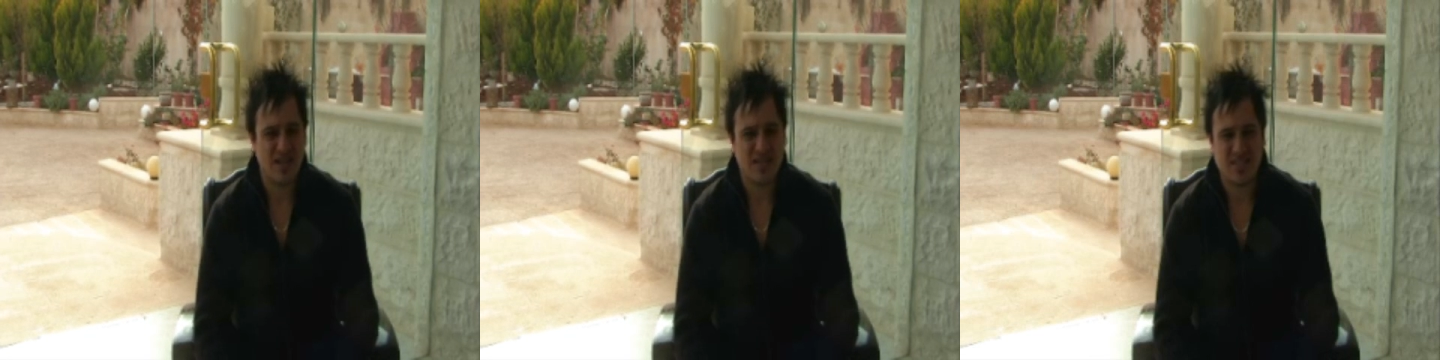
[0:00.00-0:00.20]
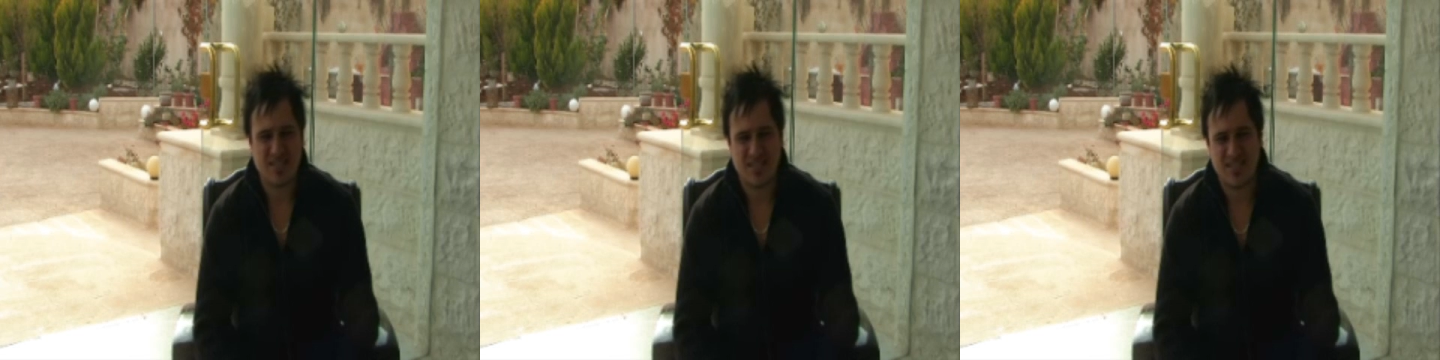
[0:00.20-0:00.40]

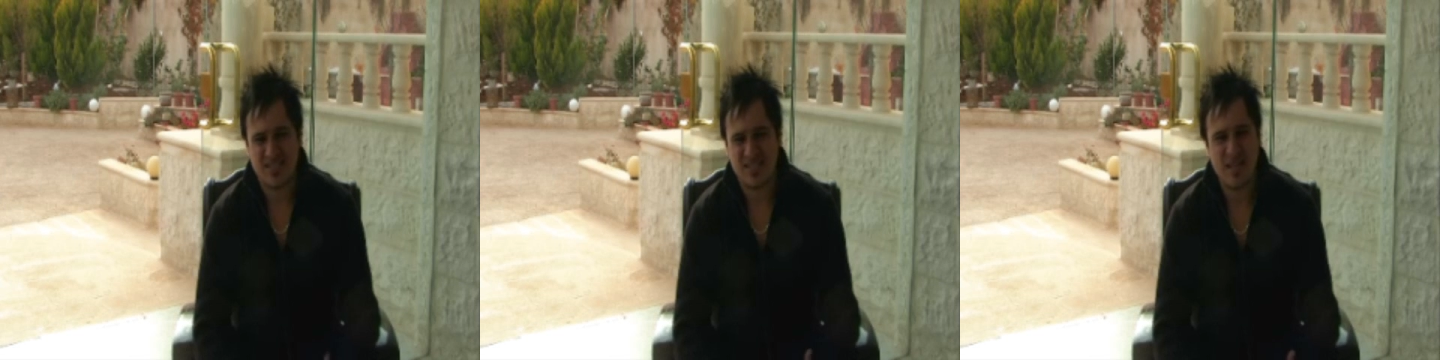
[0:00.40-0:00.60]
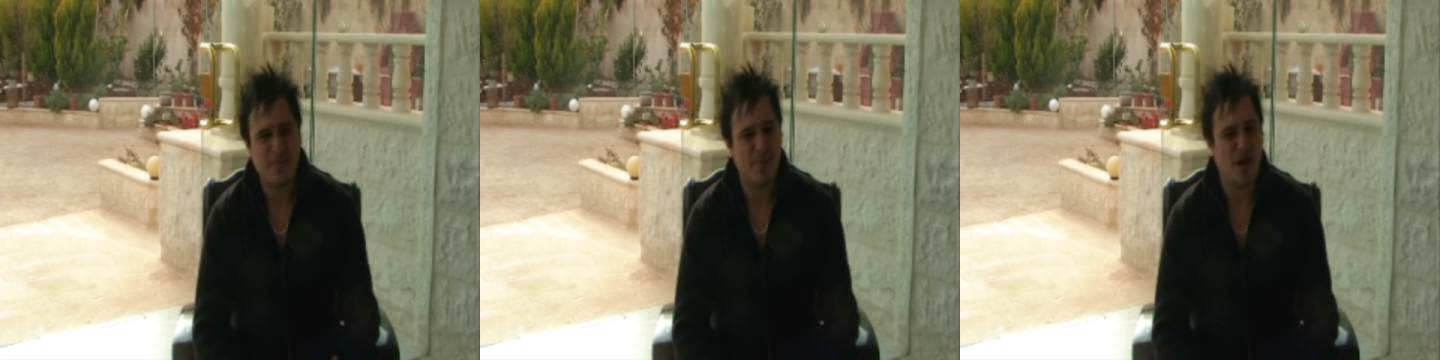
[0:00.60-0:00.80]

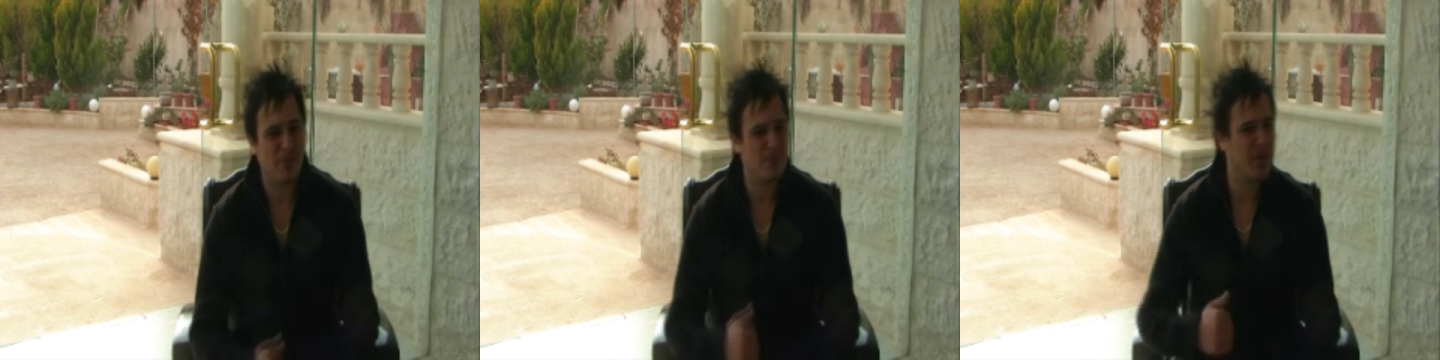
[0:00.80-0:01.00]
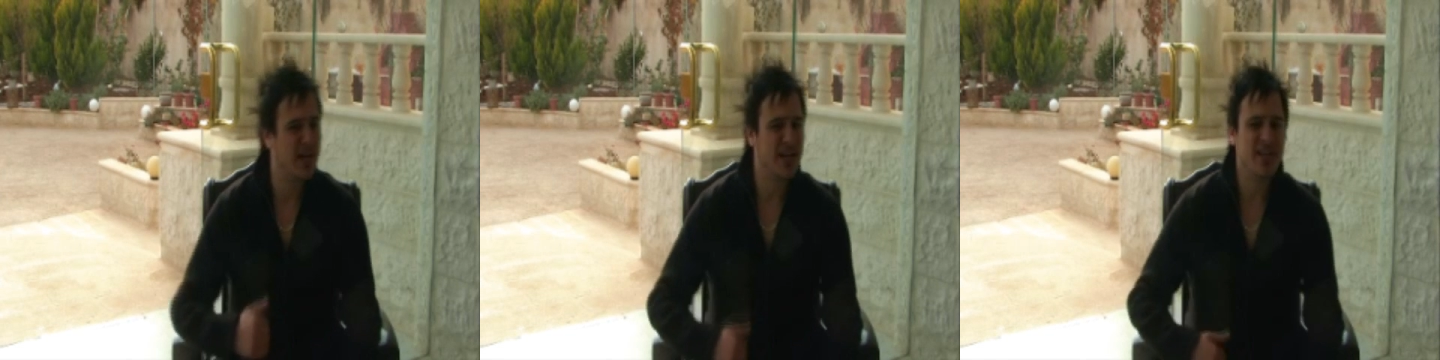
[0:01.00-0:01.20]
step
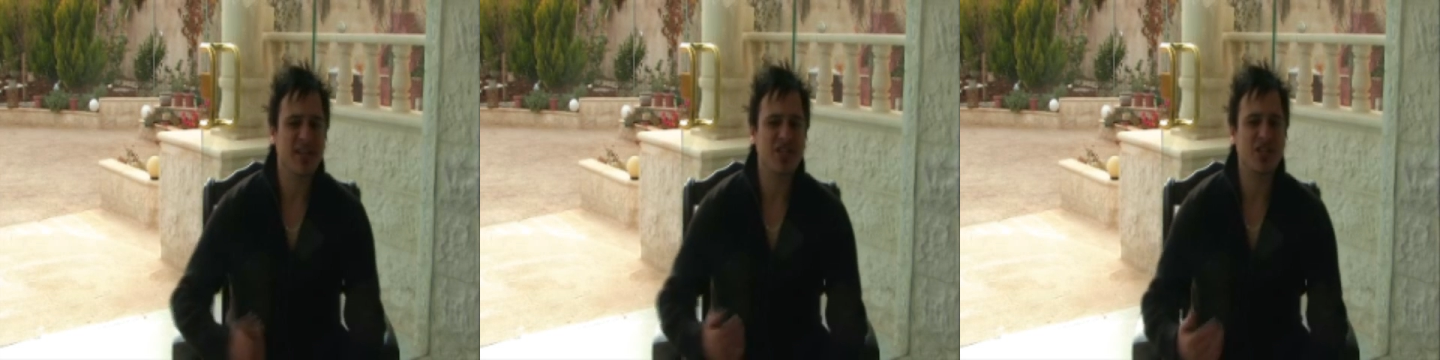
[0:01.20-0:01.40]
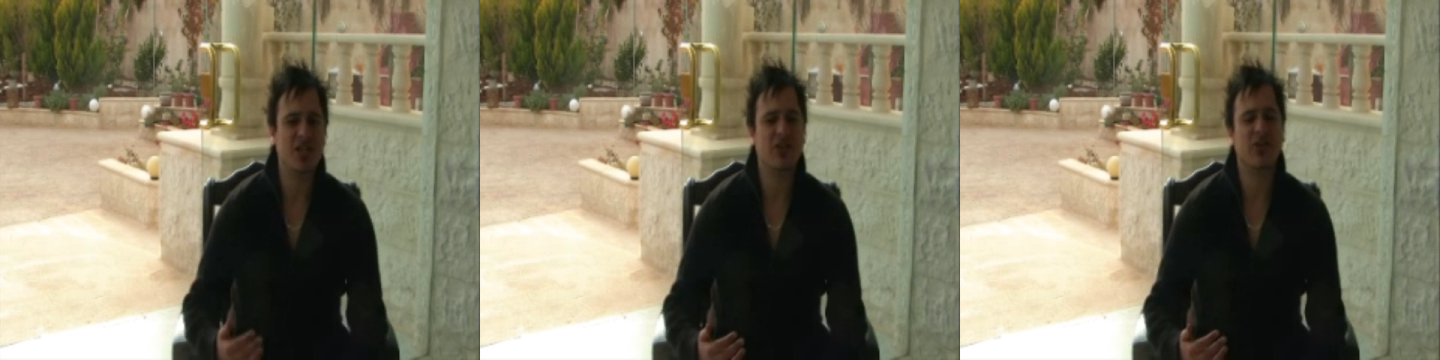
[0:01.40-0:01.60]
up my
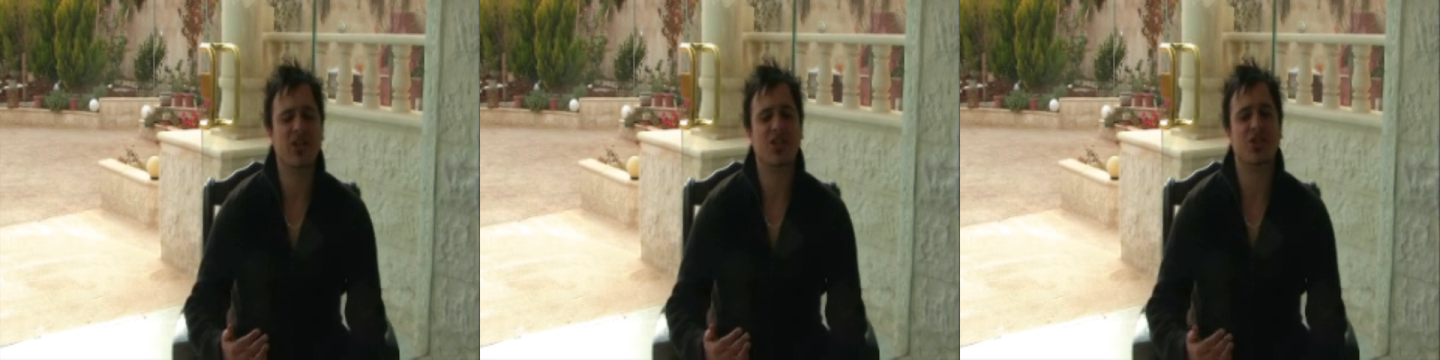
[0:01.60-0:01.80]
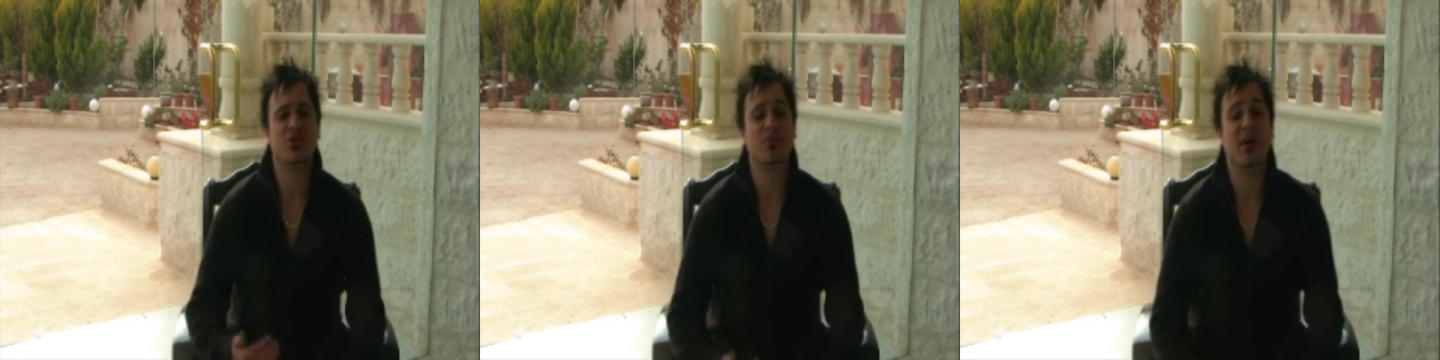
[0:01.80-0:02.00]
lead
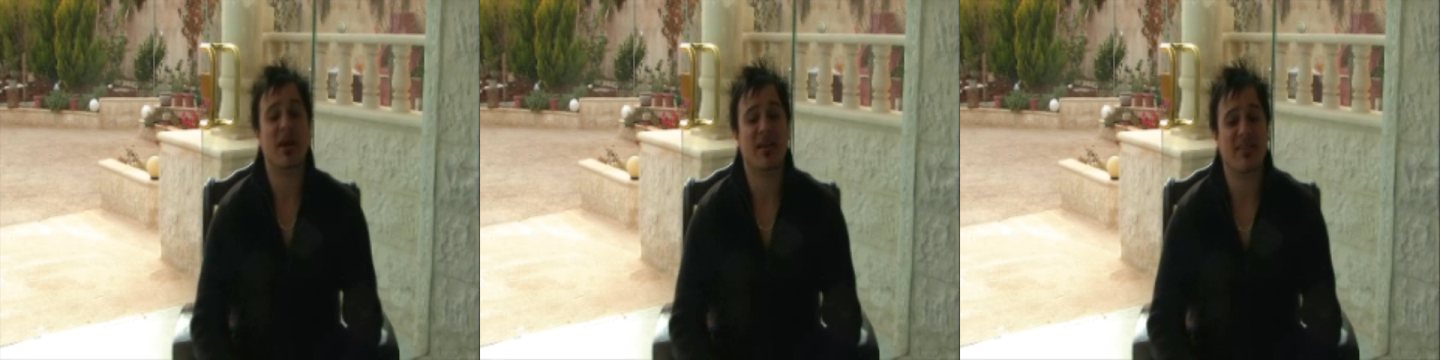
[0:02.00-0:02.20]
generation to about